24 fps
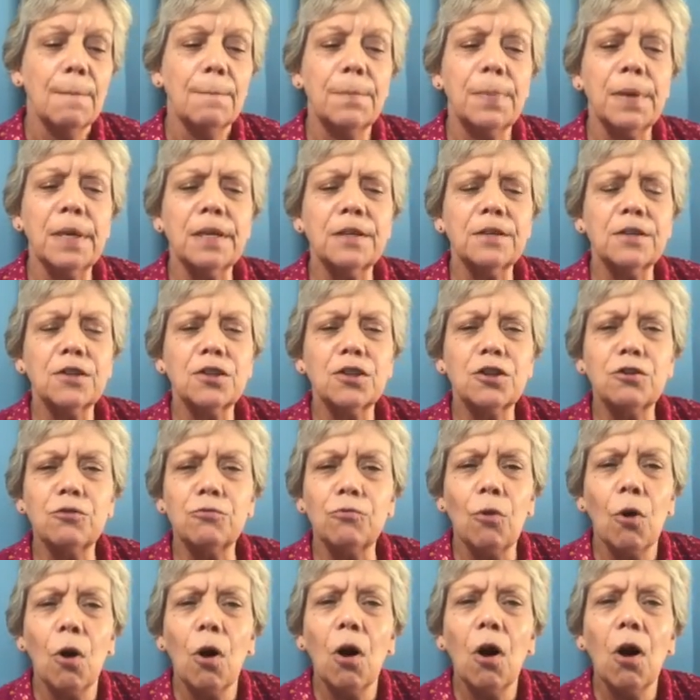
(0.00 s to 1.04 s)
"Be
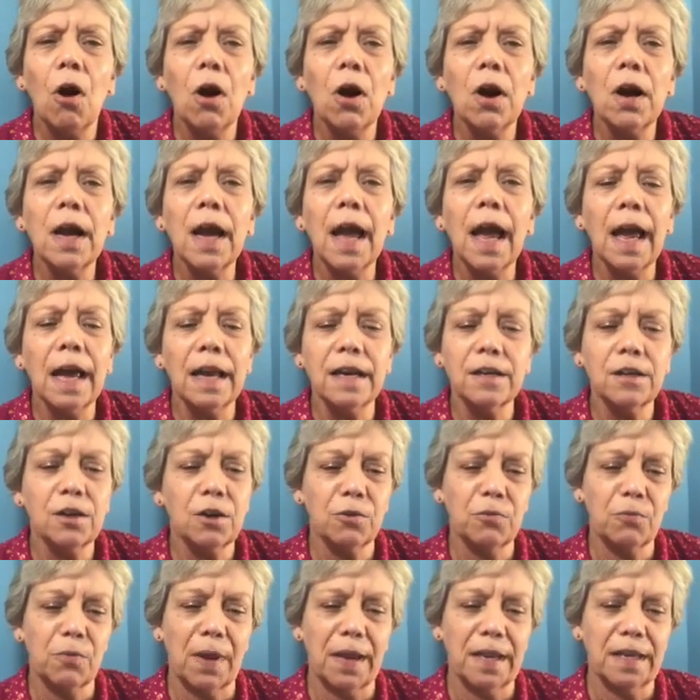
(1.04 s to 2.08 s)
strong and
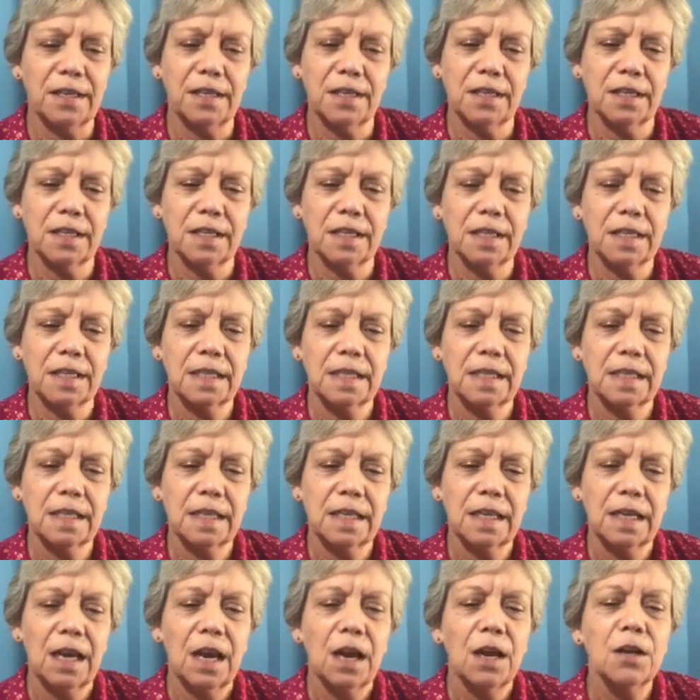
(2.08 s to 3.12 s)
courageous.
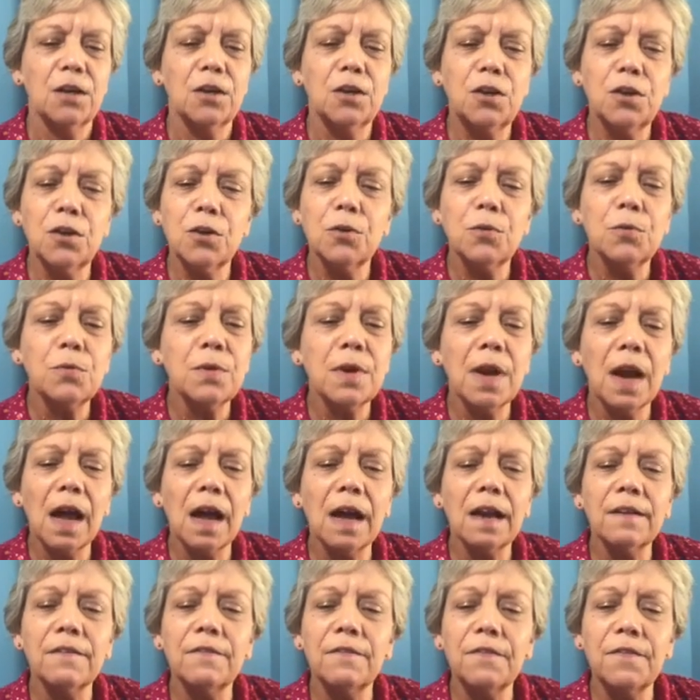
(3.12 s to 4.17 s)
Do
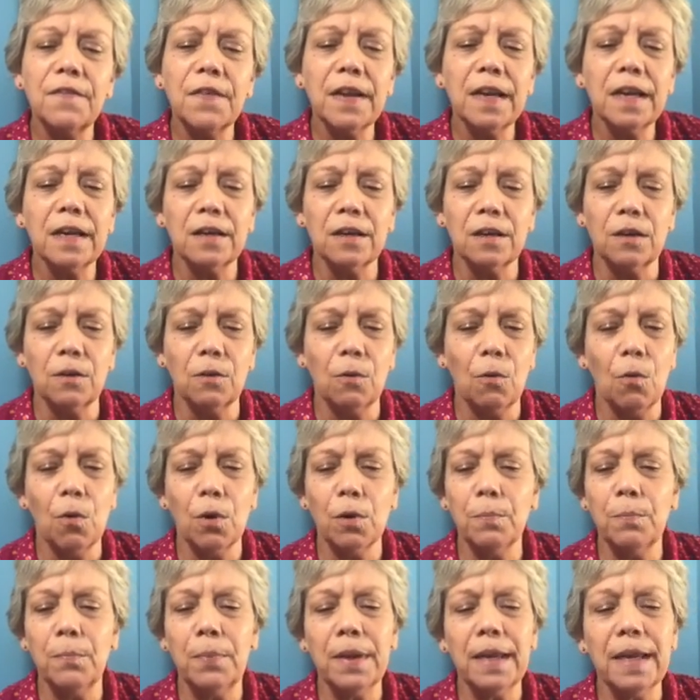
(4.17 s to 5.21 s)
not fear or
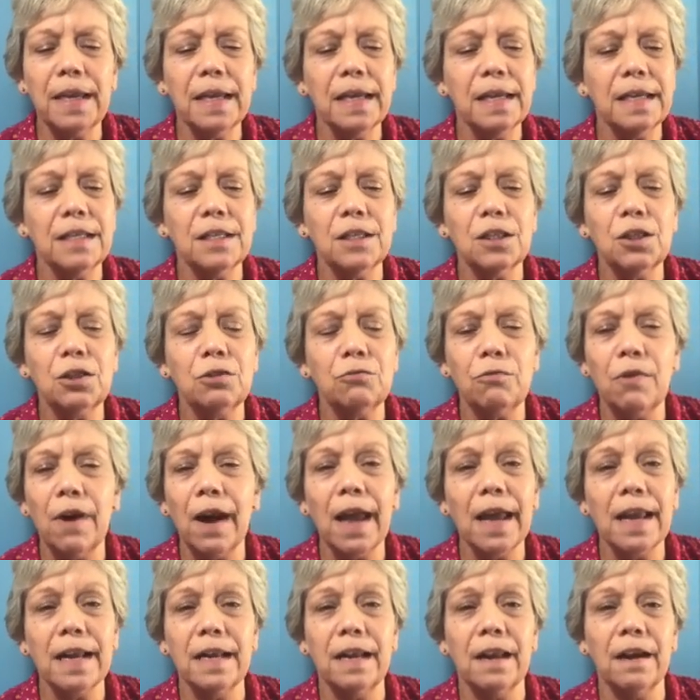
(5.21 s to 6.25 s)
be in
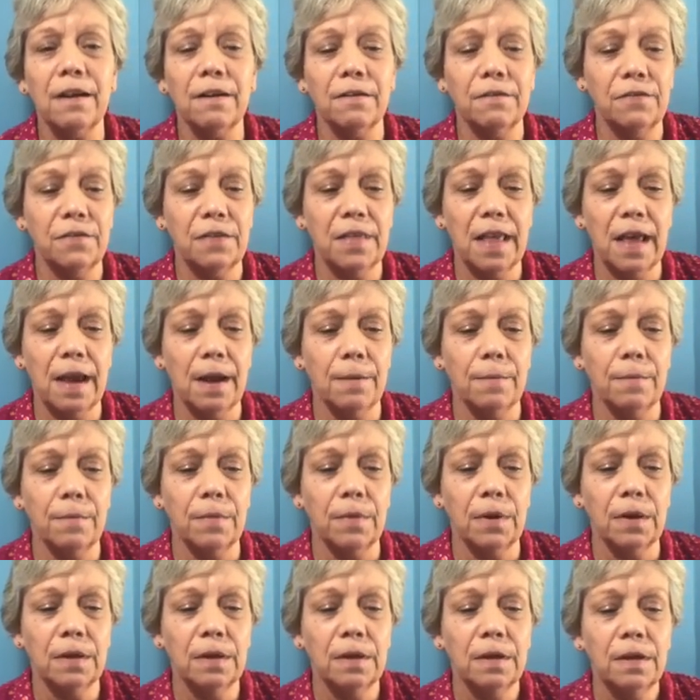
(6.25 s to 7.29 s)
dread of them,
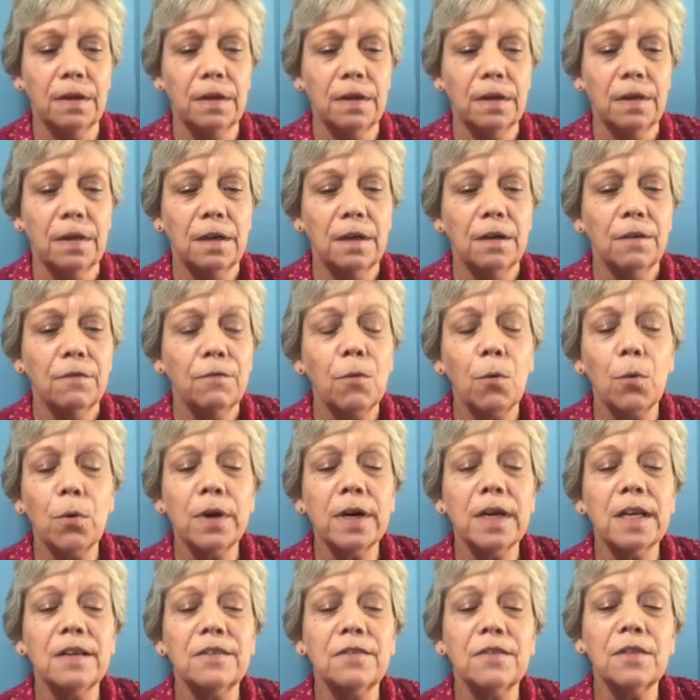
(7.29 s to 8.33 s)
for
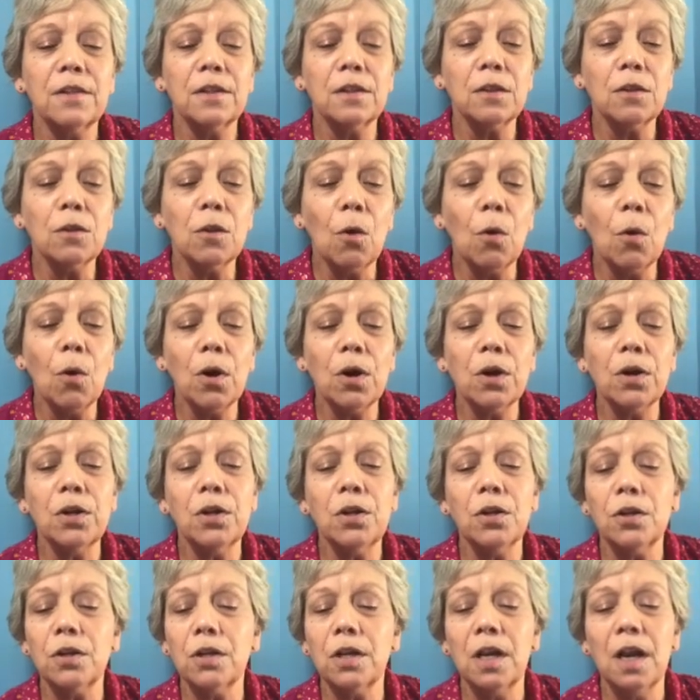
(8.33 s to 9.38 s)
it is the Lord
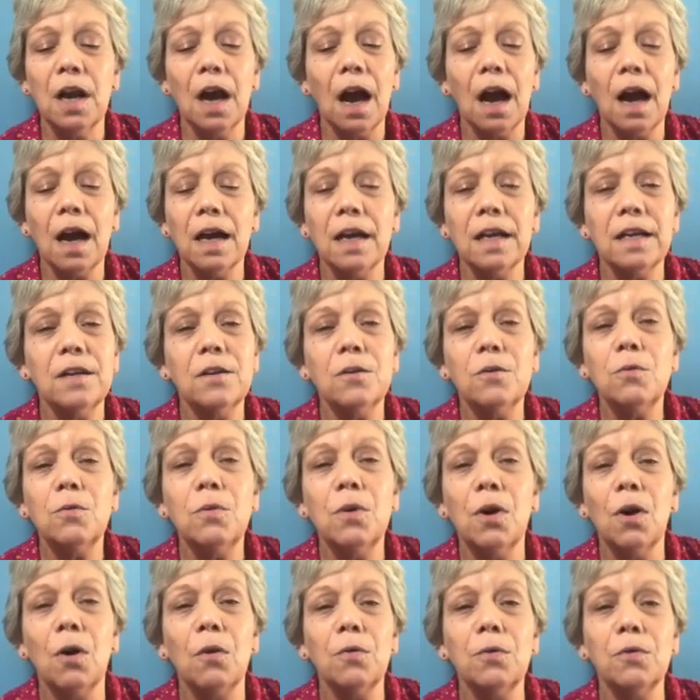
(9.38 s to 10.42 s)
your God who
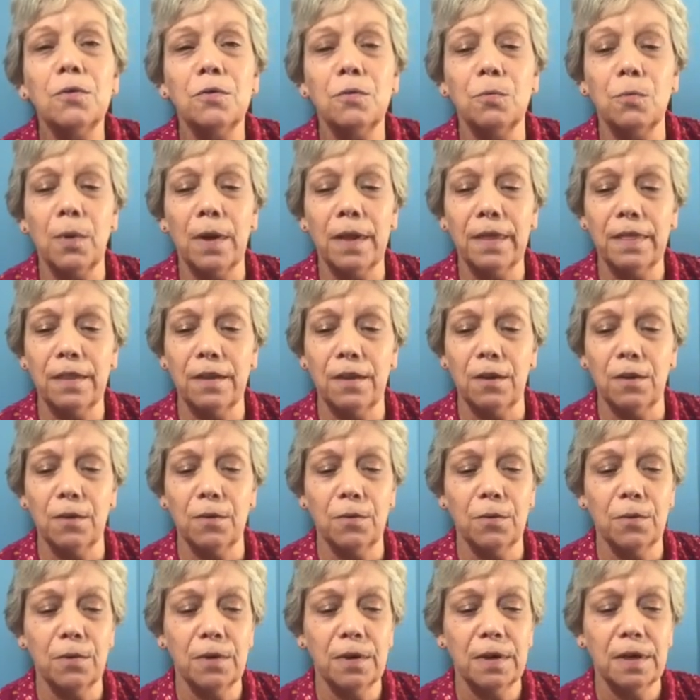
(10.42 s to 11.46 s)
goes with you.
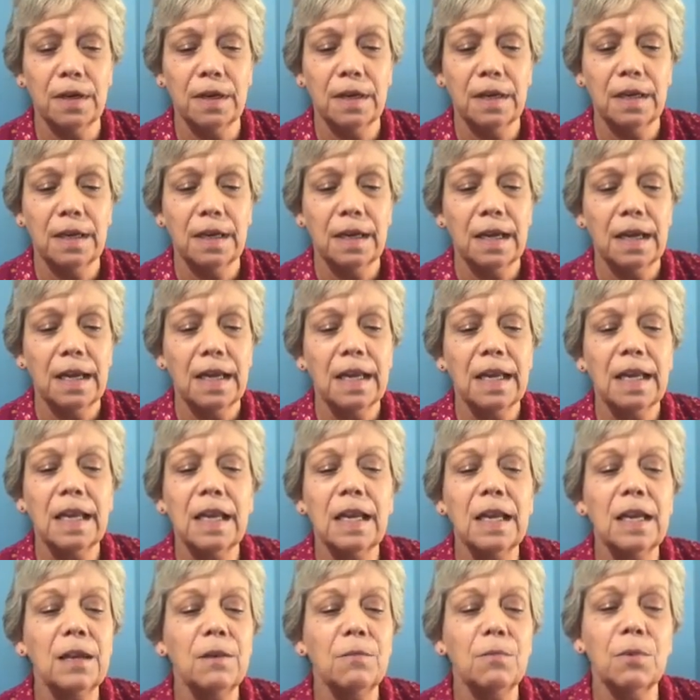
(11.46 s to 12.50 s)

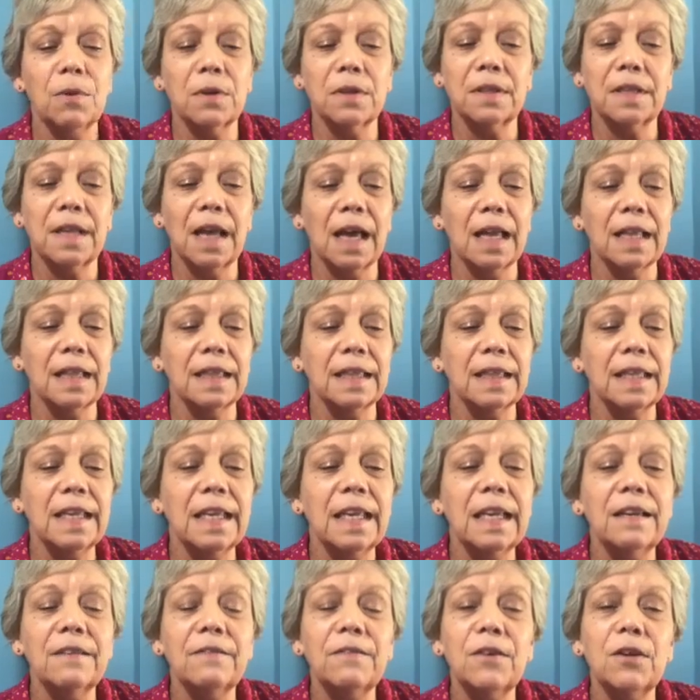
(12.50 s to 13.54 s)
He will not
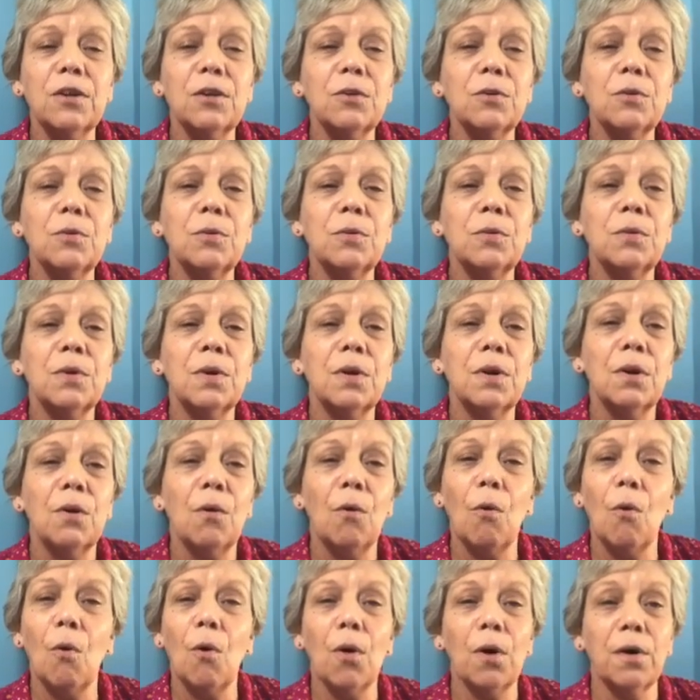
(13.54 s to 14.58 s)
leave you
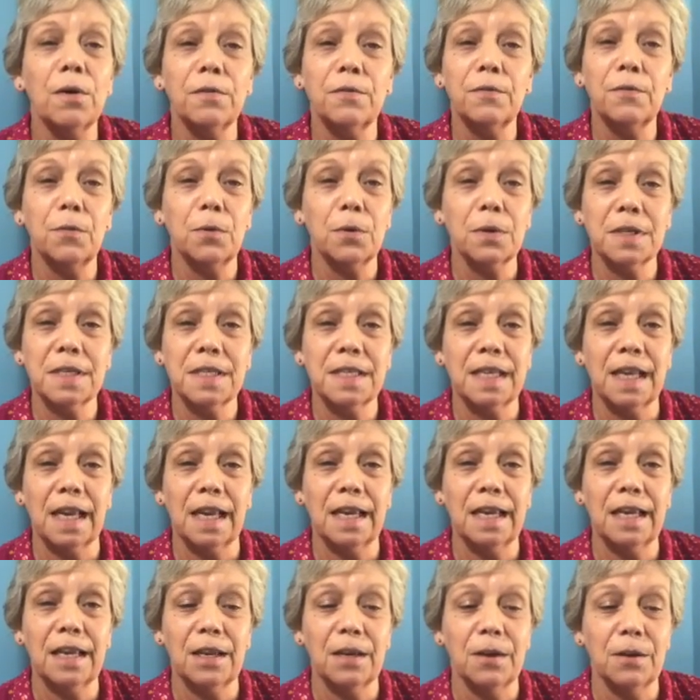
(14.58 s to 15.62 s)
or
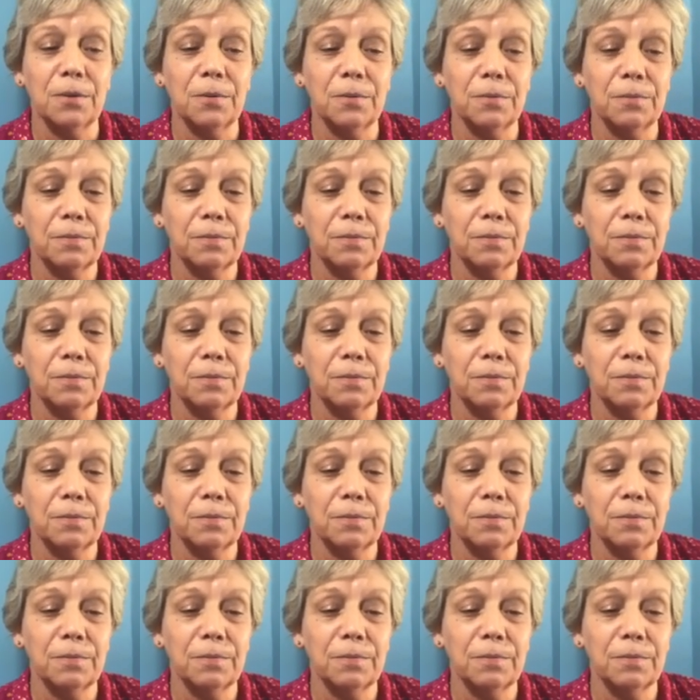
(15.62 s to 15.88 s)
forsake you."